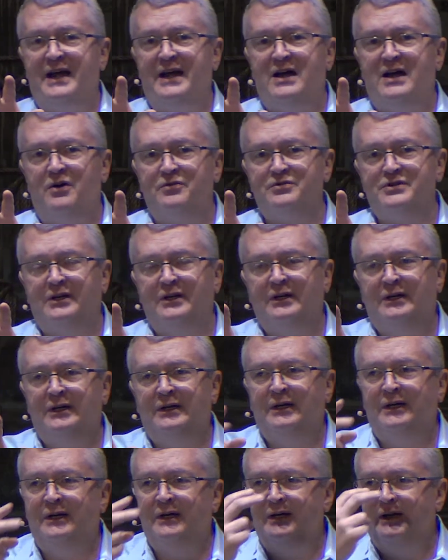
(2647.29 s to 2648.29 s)
out
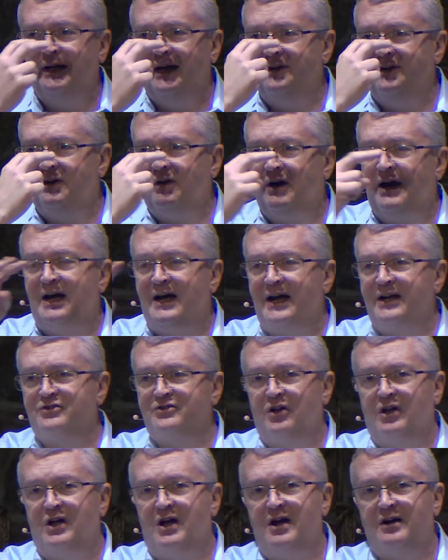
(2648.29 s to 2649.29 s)
and their
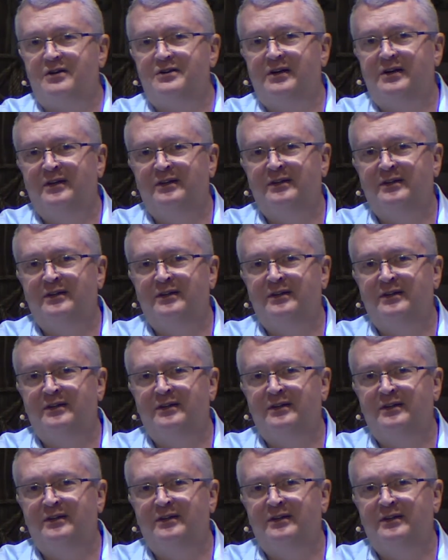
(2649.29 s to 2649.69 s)
eyes locked.